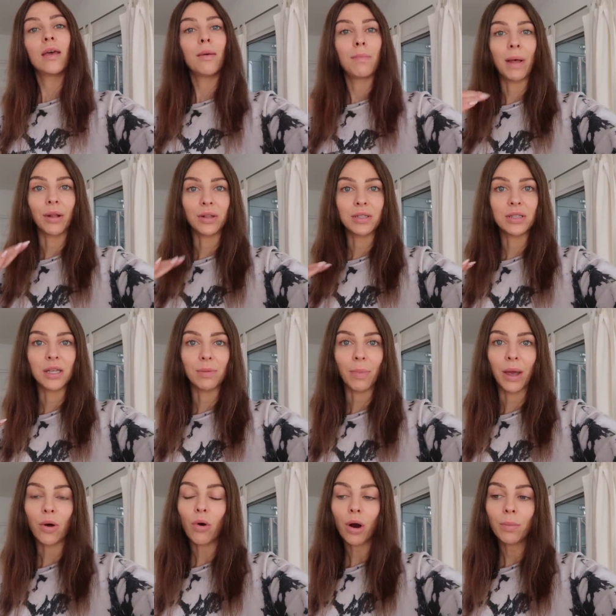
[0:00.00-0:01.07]
balancing
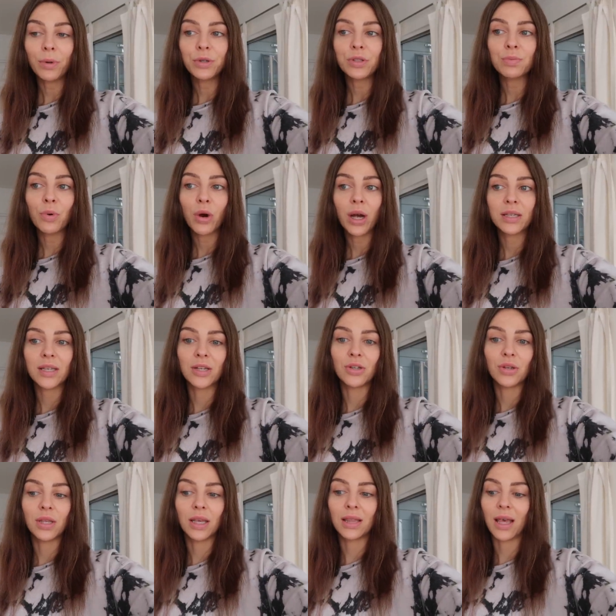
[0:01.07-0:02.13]
my hormones more because I
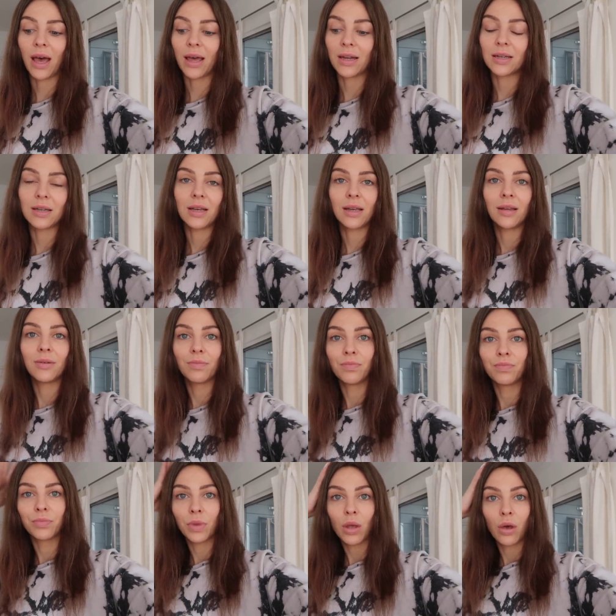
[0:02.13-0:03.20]
do think that
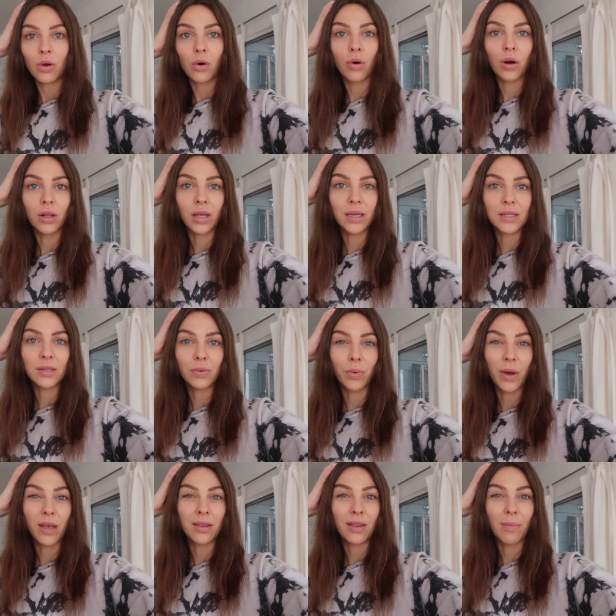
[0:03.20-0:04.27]
correlates
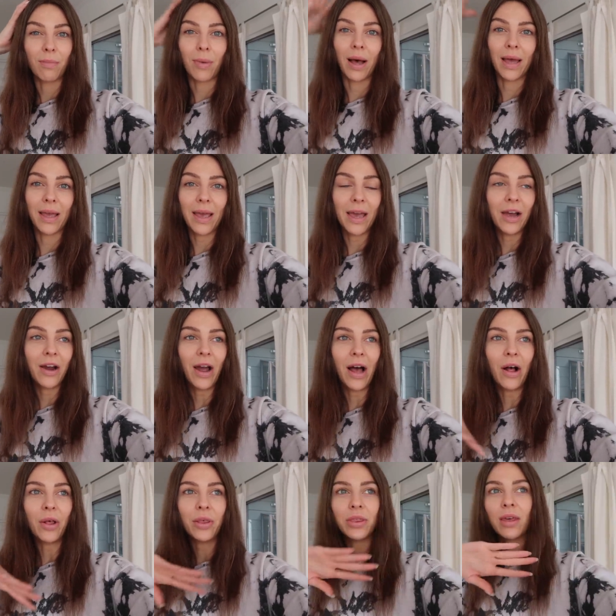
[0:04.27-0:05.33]
with my hair
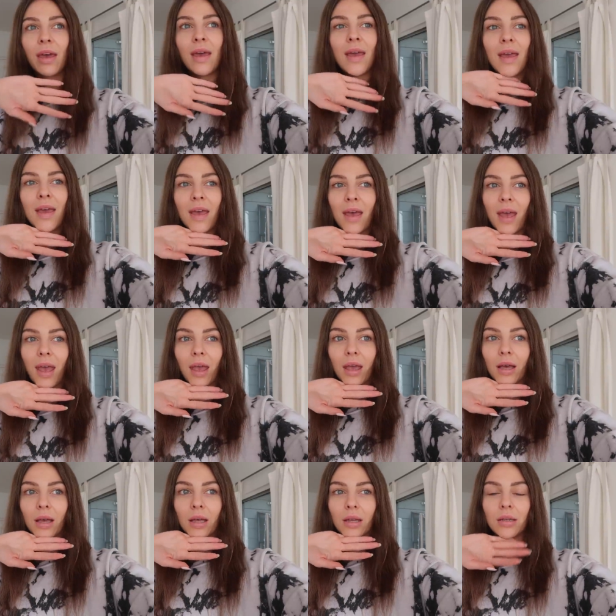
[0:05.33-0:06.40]
health
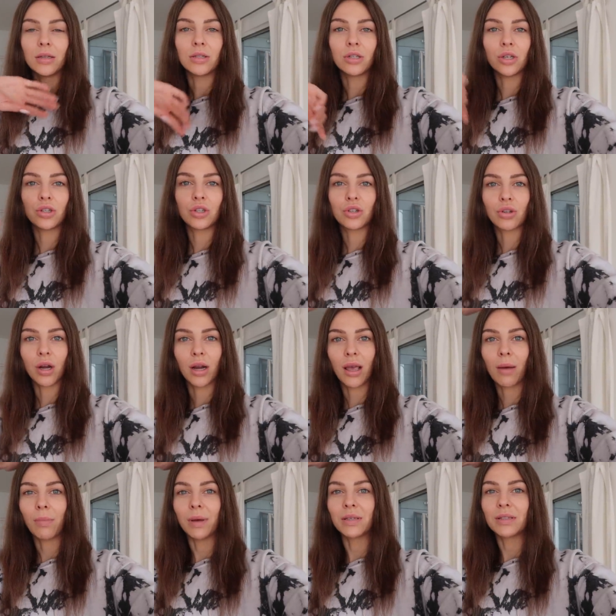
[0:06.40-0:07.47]
and just trying to
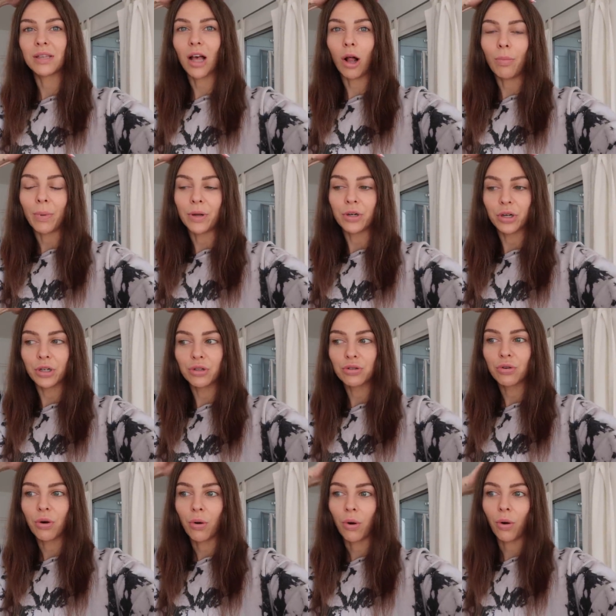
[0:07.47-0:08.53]
get my scalp under
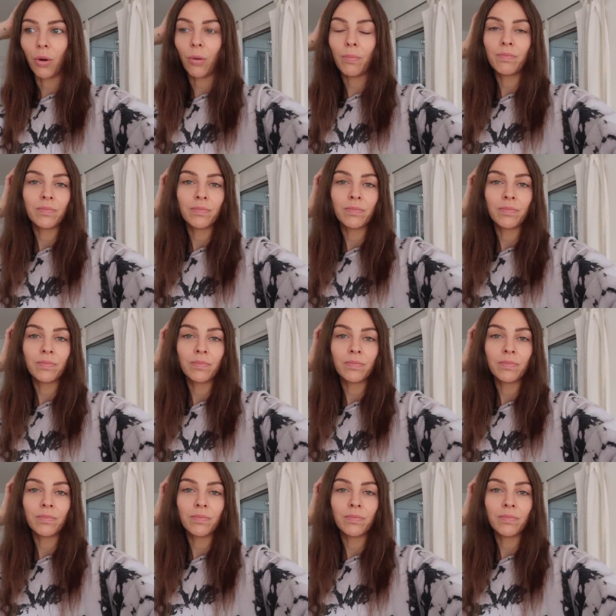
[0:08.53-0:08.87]
control